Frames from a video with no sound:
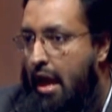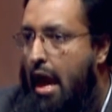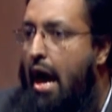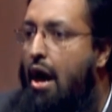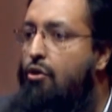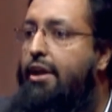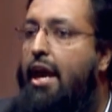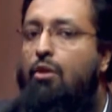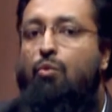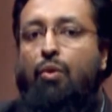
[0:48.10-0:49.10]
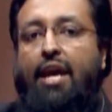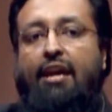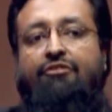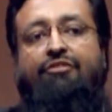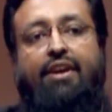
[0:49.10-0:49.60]
How can
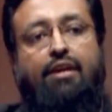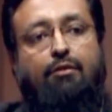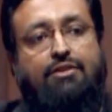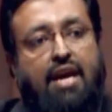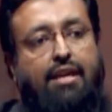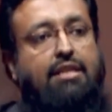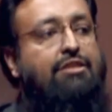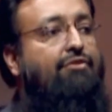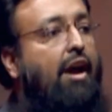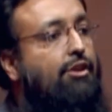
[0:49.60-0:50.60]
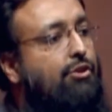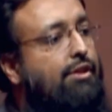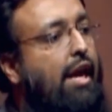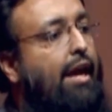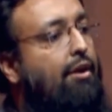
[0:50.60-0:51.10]
we feel satisfied
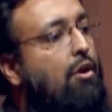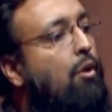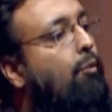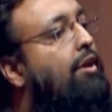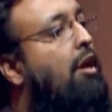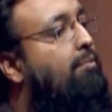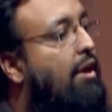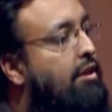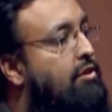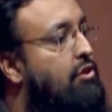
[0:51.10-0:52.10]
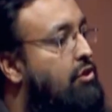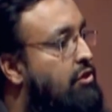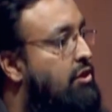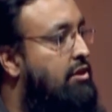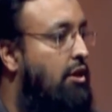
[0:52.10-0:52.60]
today when our brothers and
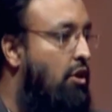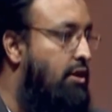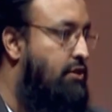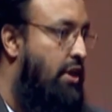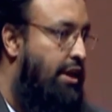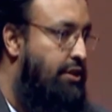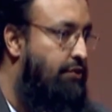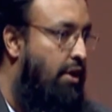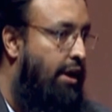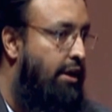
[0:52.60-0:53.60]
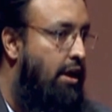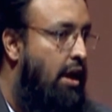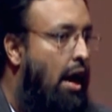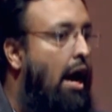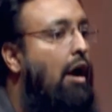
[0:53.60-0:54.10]
sisters are not satisfied?
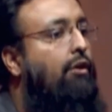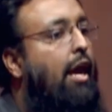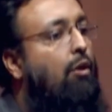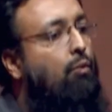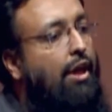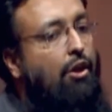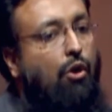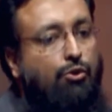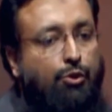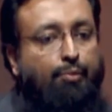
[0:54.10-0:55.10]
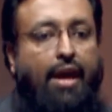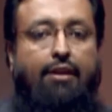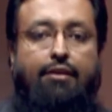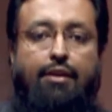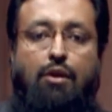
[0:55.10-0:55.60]
How can we go to
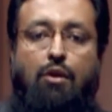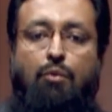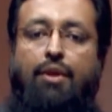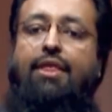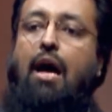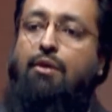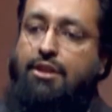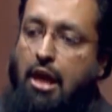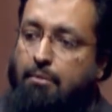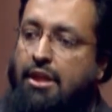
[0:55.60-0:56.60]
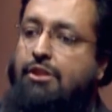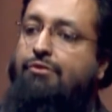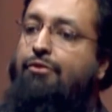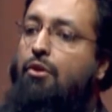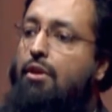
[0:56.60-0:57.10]
bed with our tummies
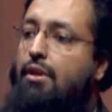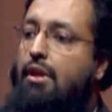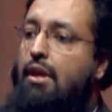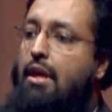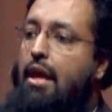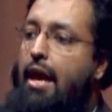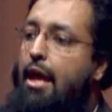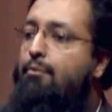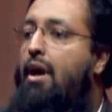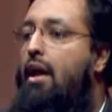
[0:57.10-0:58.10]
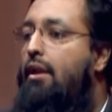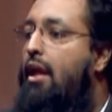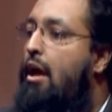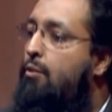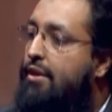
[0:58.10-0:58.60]
full and by
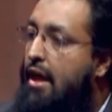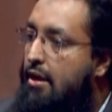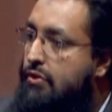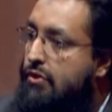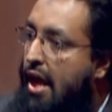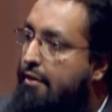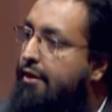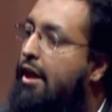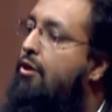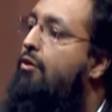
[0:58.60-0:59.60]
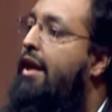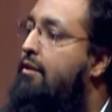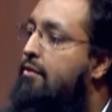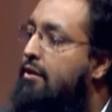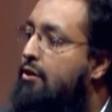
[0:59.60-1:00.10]
Allah with us having a
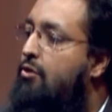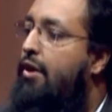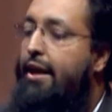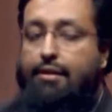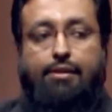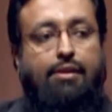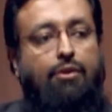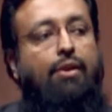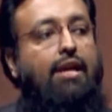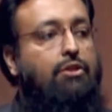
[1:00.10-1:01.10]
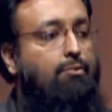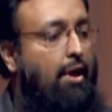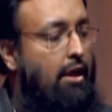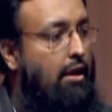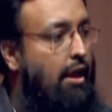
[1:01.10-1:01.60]
great, great rest
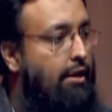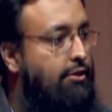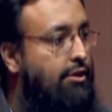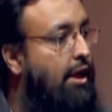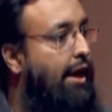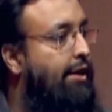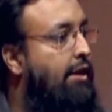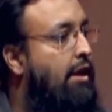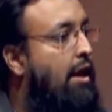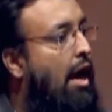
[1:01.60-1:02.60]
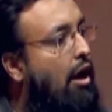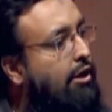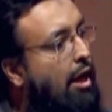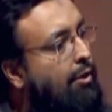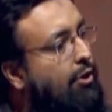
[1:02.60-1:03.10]
by Allah tonight. How
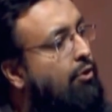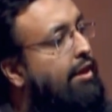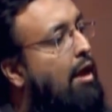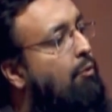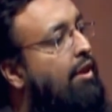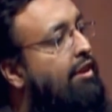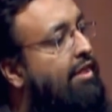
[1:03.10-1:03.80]
can we do that when